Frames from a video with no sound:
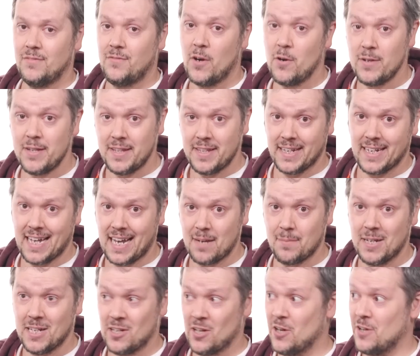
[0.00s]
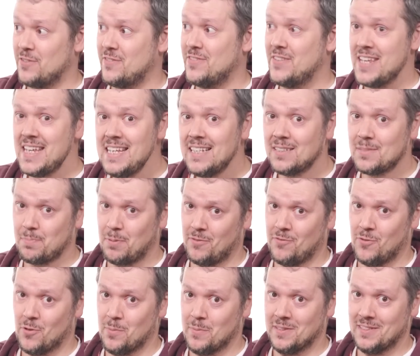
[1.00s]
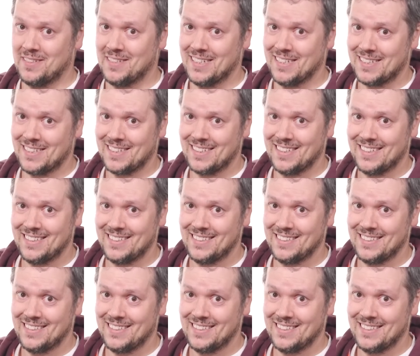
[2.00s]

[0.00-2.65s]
If only the Academy had heard these performances.